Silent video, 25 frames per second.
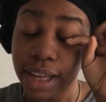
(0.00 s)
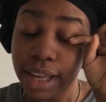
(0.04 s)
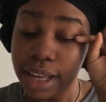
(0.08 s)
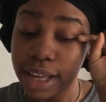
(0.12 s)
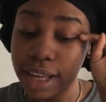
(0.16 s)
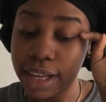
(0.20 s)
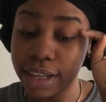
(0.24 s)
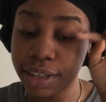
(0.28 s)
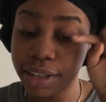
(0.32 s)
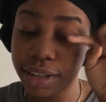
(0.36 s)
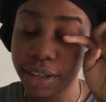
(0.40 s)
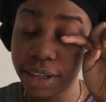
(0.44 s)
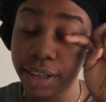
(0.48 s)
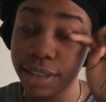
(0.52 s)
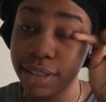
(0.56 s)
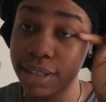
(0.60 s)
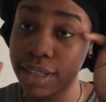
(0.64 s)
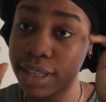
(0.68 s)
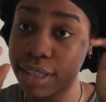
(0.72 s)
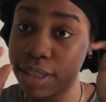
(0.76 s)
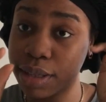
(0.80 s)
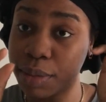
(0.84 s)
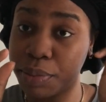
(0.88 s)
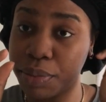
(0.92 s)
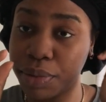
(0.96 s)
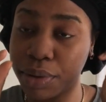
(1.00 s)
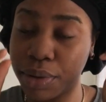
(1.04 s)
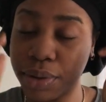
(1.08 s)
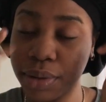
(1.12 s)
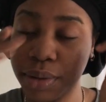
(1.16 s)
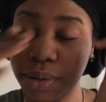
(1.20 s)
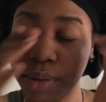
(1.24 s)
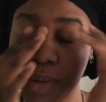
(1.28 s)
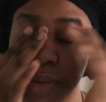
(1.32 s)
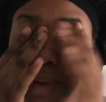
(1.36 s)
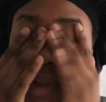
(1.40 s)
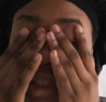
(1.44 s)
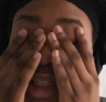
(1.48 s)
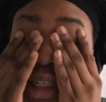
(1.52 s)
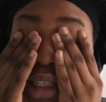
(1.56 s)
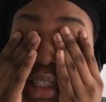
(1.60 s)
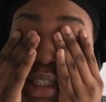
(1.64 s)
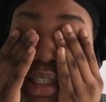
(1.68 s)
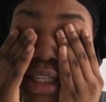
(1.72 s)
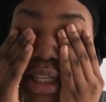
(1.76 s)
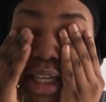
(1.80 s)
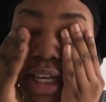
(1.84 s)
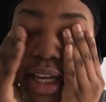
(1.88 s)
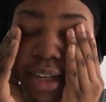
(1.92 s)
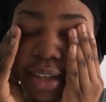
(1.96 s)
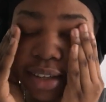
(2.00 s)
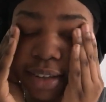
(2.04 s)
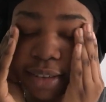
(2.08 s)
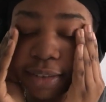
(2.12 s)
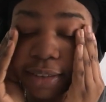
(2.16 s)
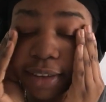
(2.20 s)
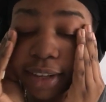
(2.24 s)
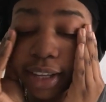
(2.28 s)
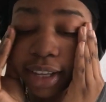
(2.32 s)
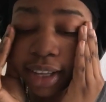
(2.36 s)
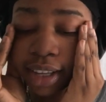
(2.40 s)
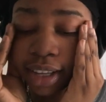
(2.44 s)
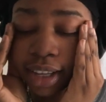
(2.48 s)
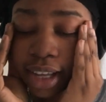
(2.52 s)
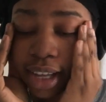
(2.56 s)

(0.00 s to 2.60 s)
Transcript: I can only see the ball, which is the end of it.